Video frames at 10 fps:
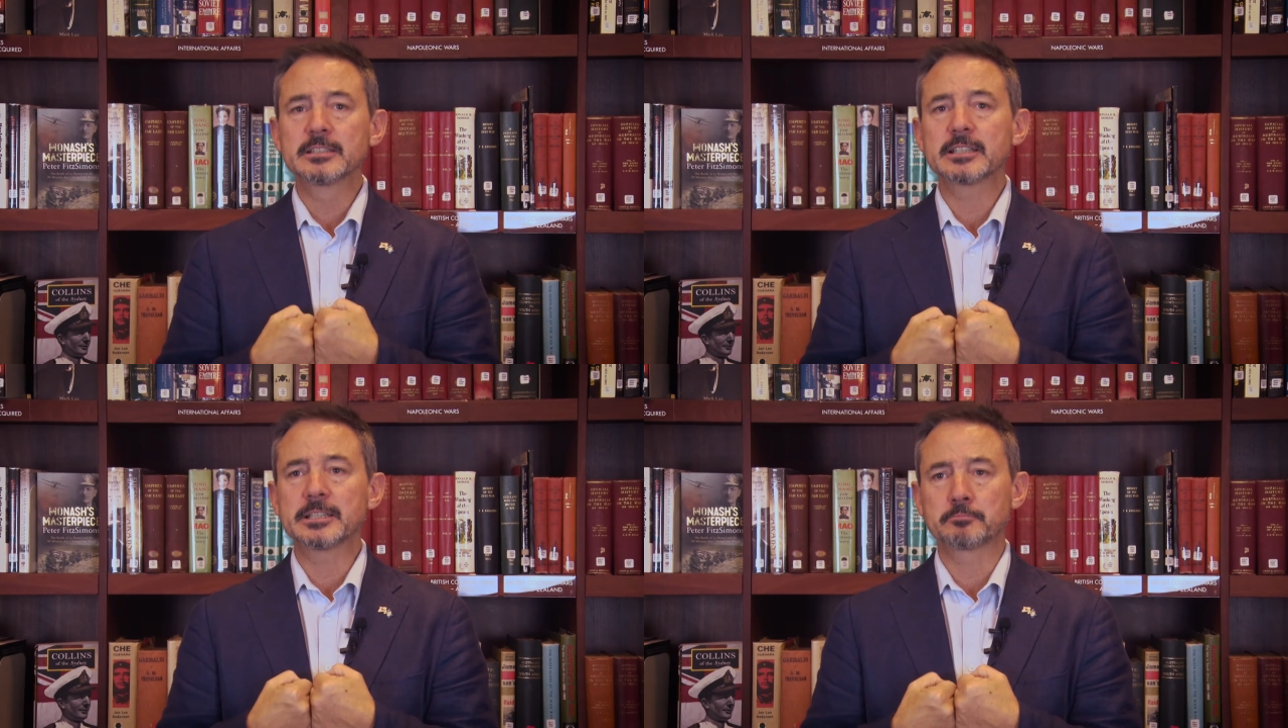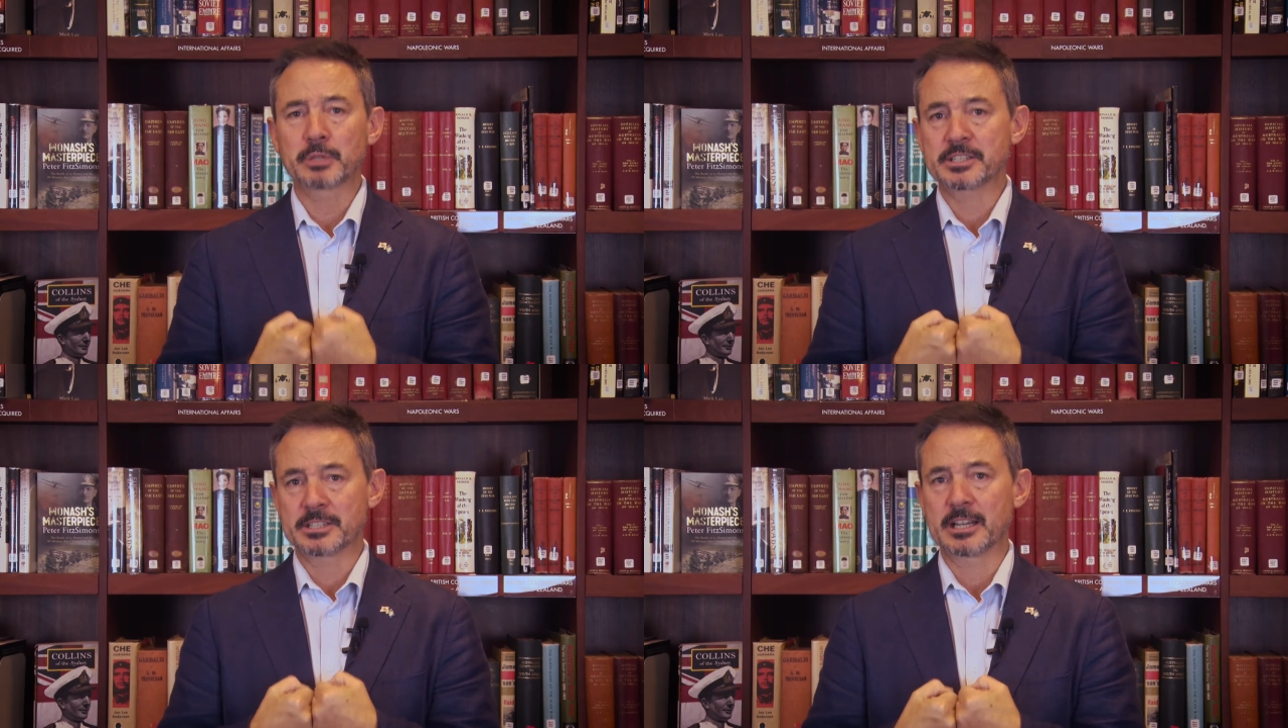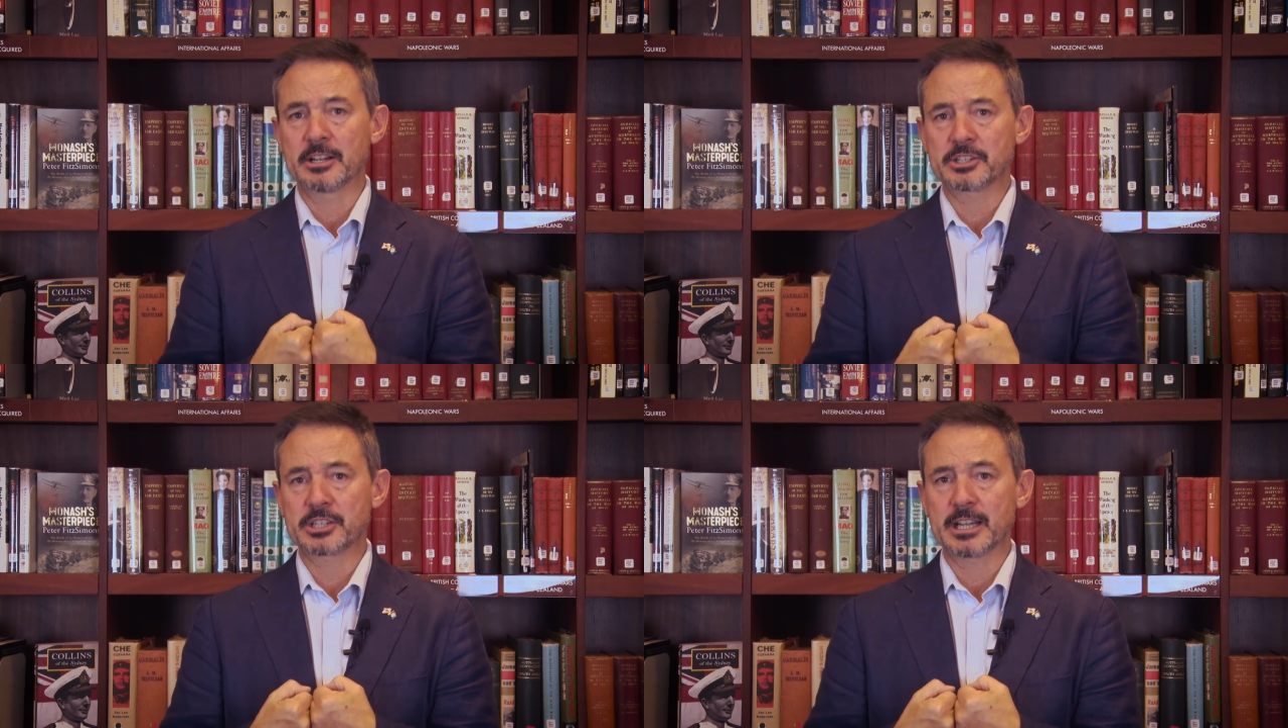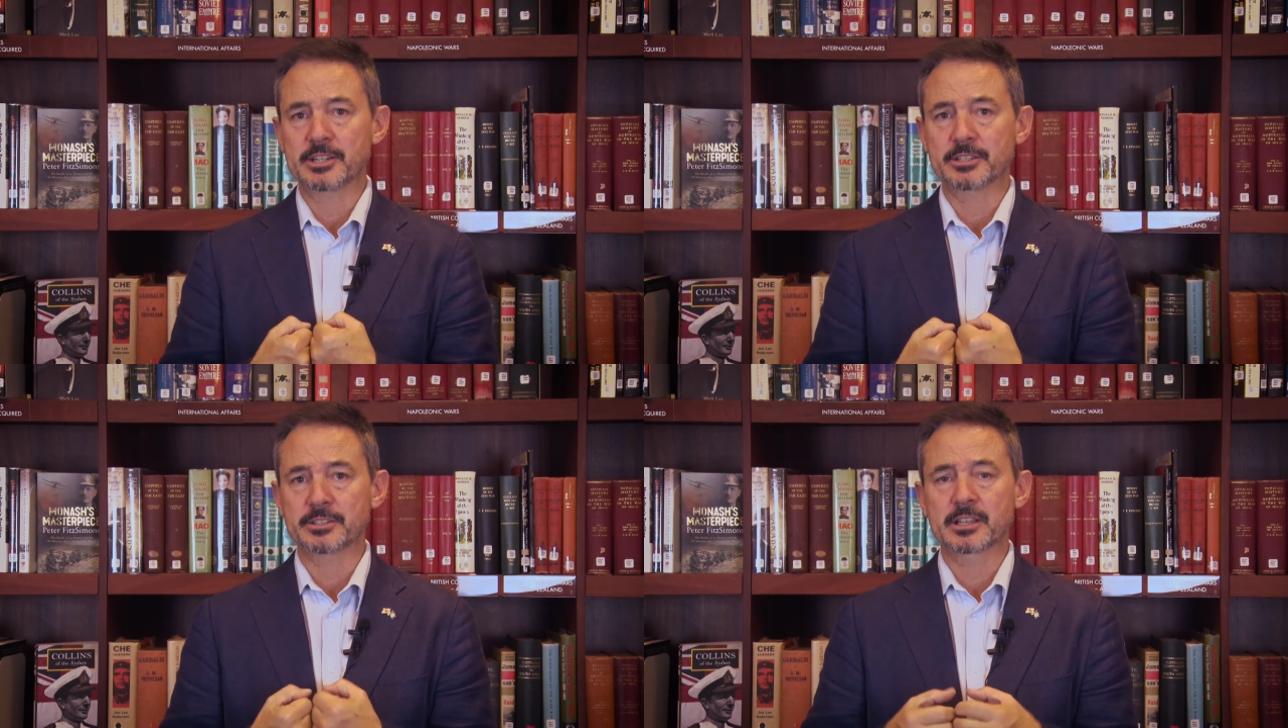in peace
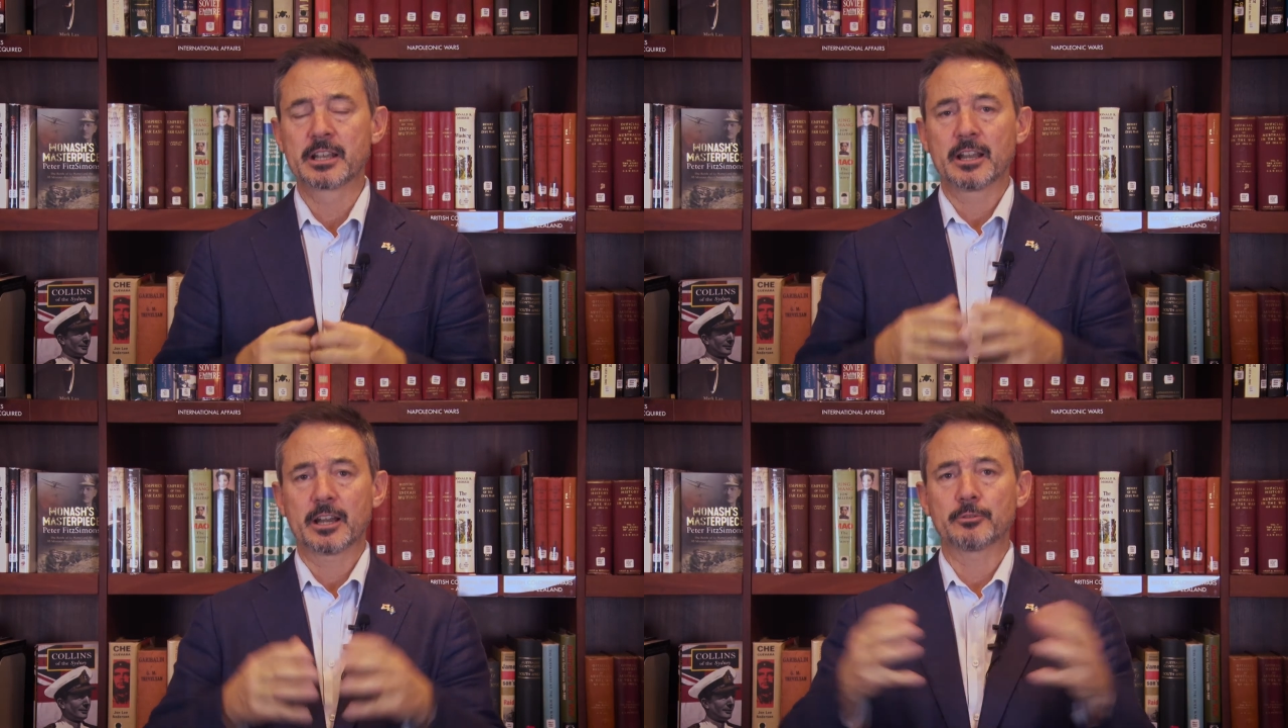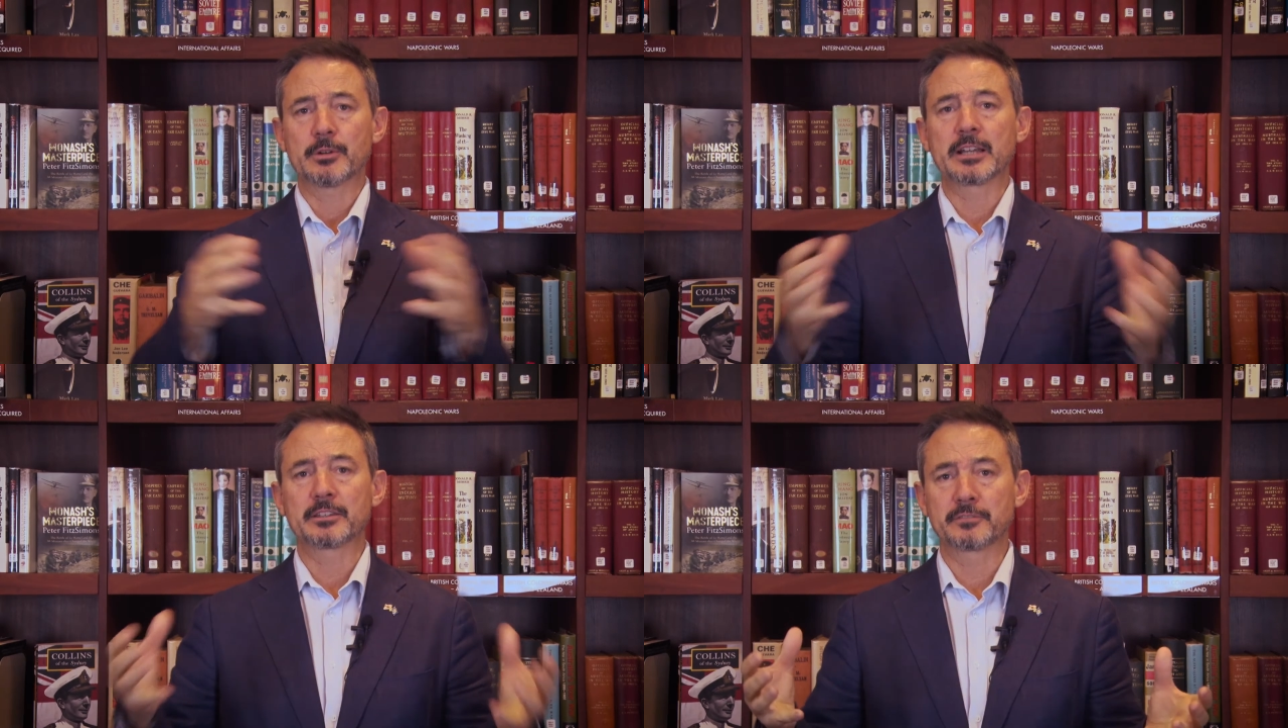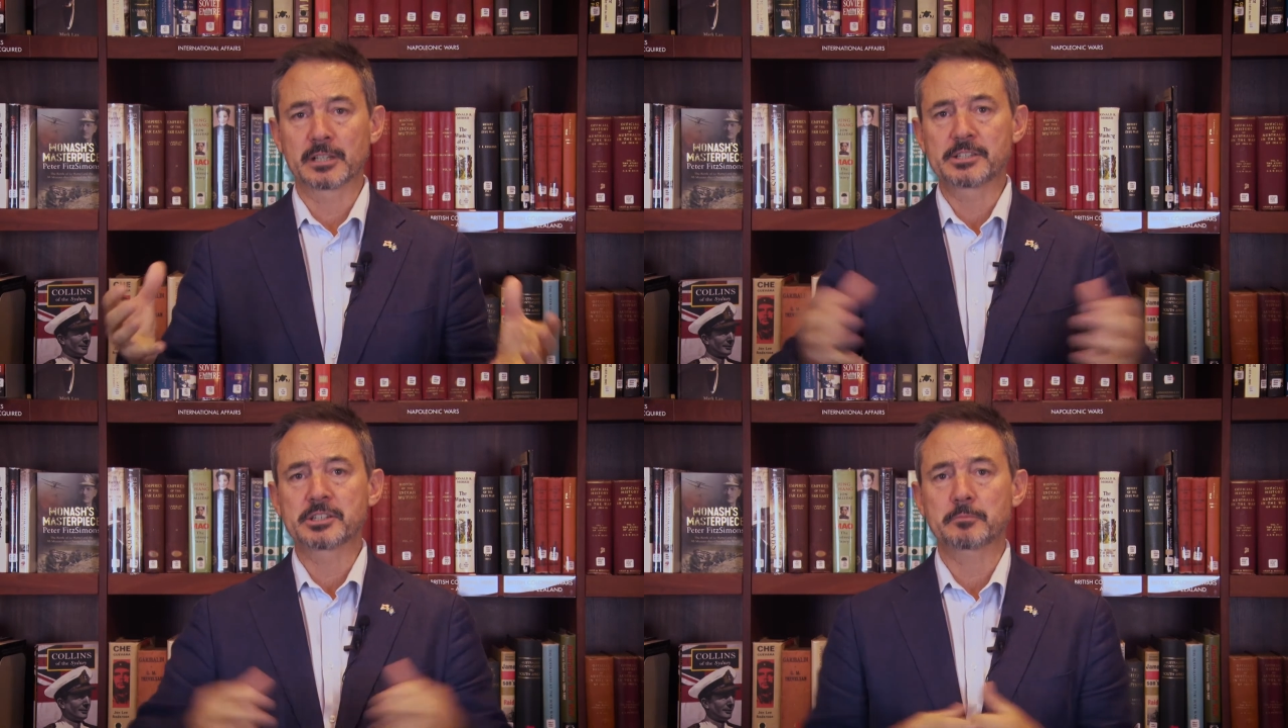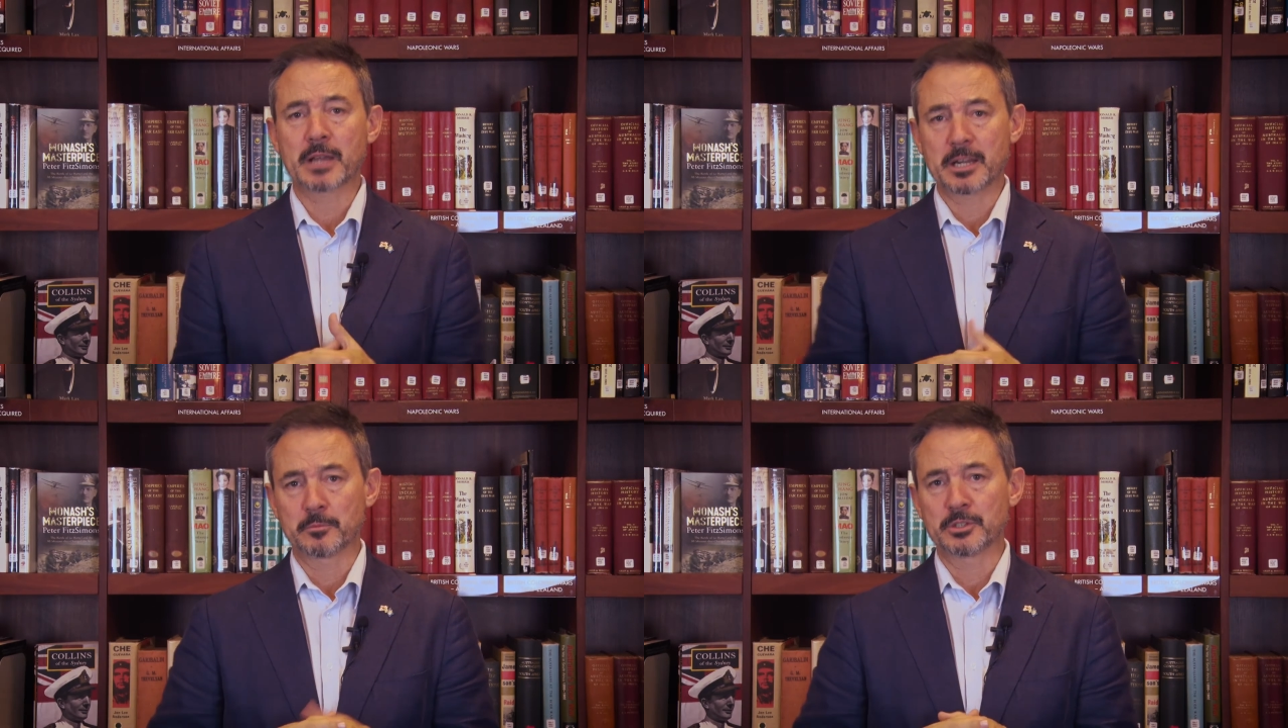negotiations around the village at
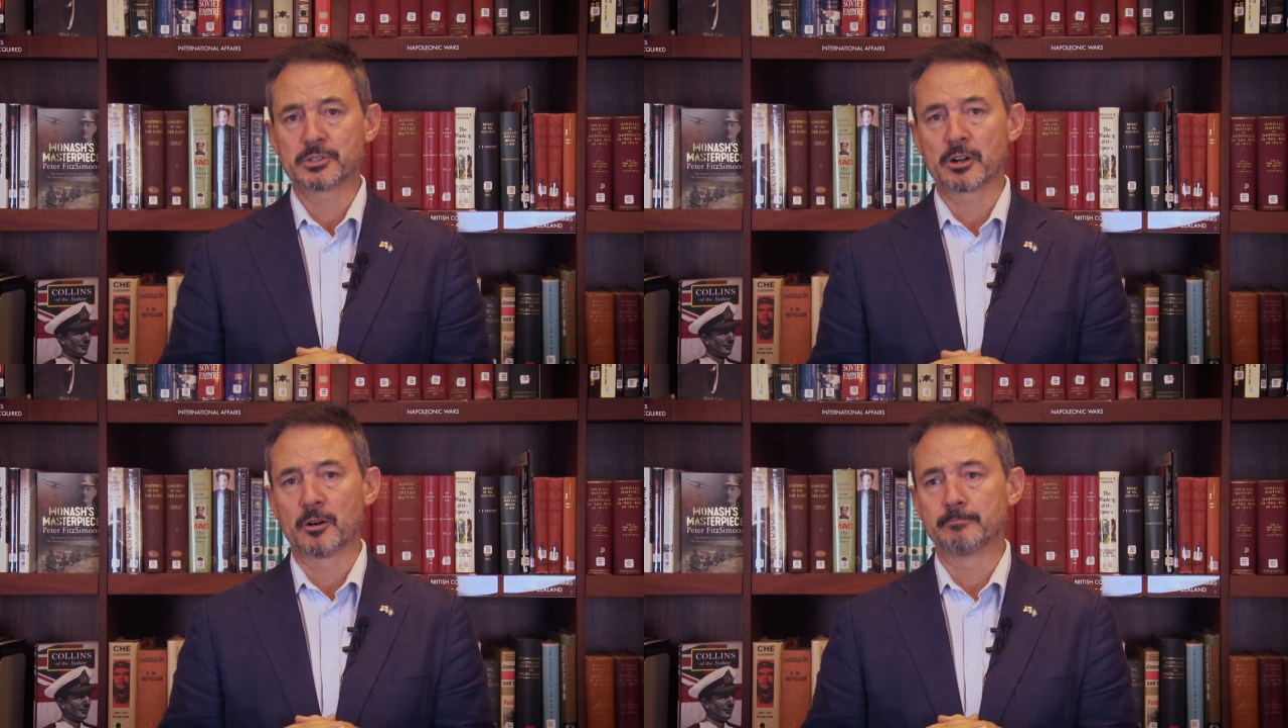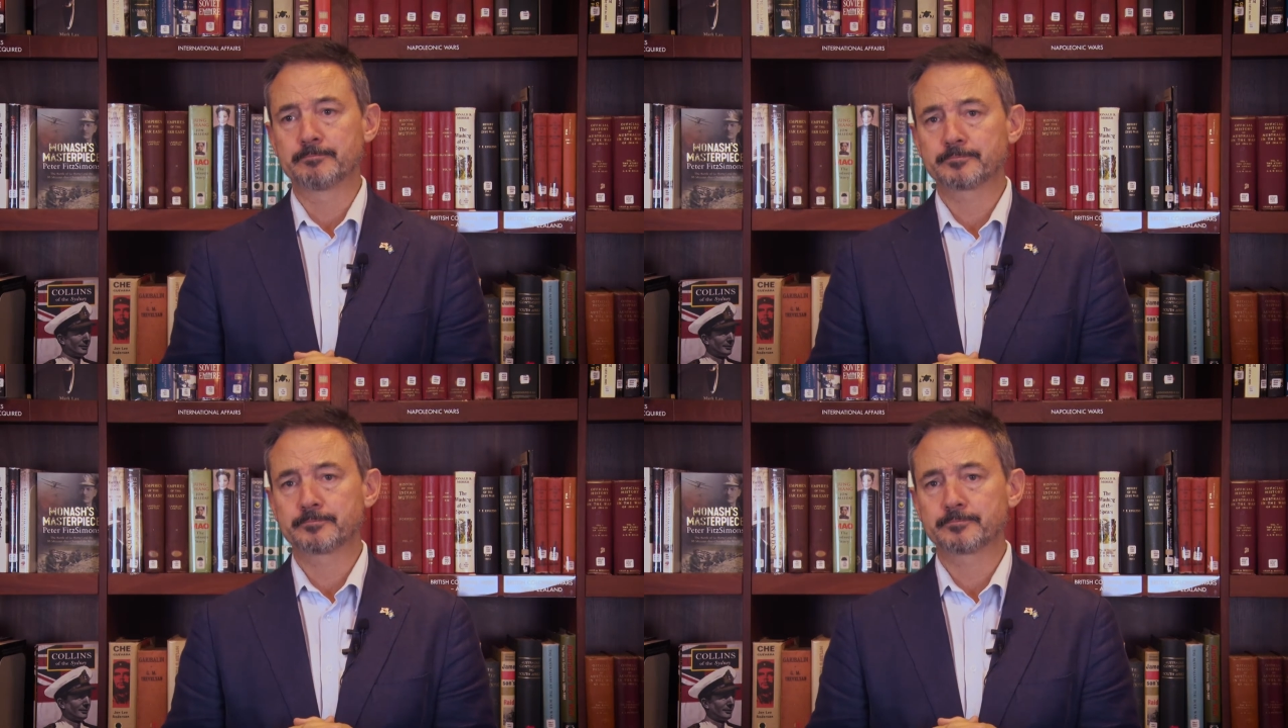Panmunjom.